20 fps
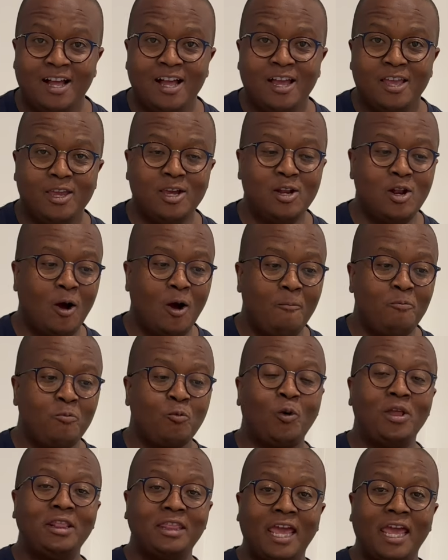You know,
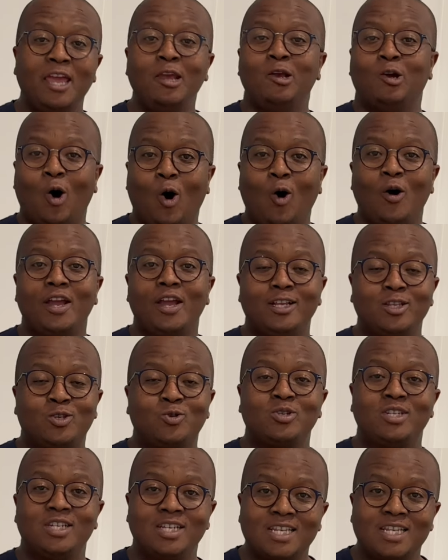when they go
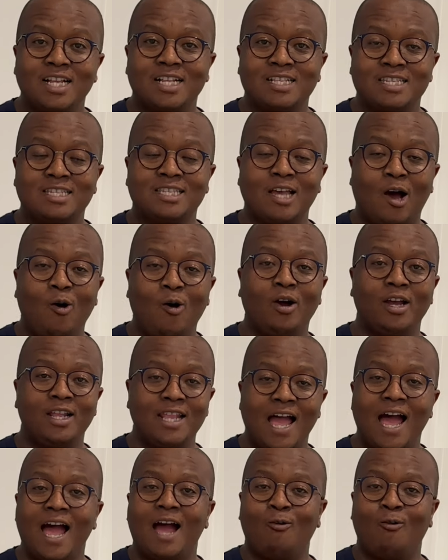into details, it's a whole and
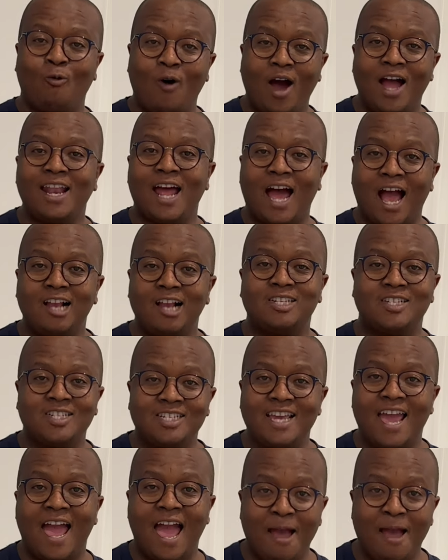that, what
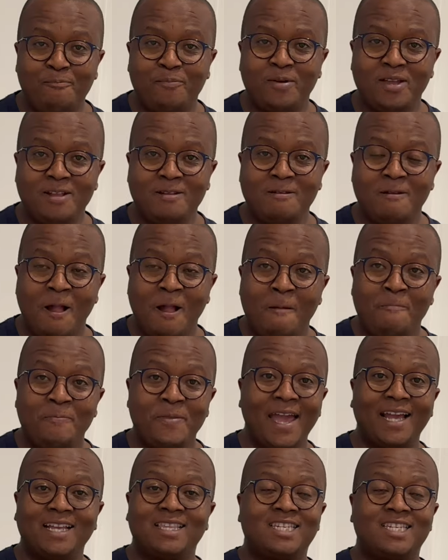actually happened,
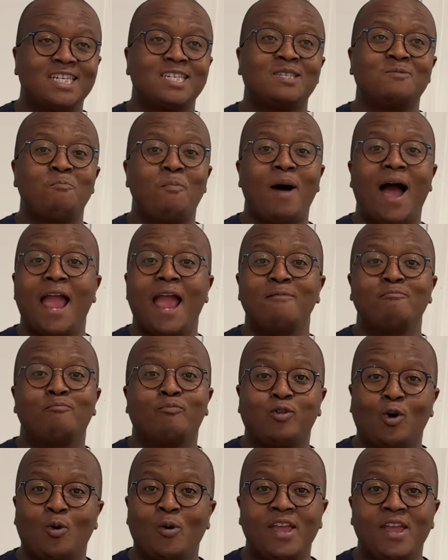it's just
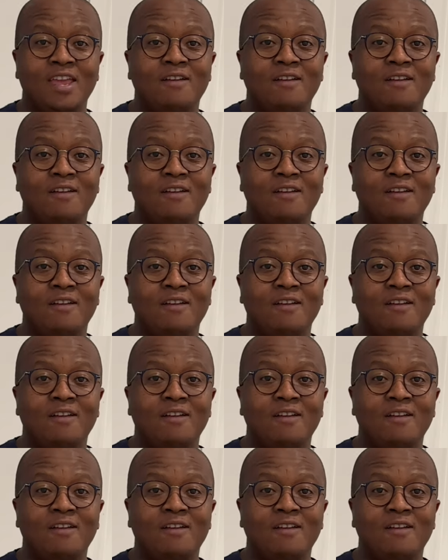mind-blowing.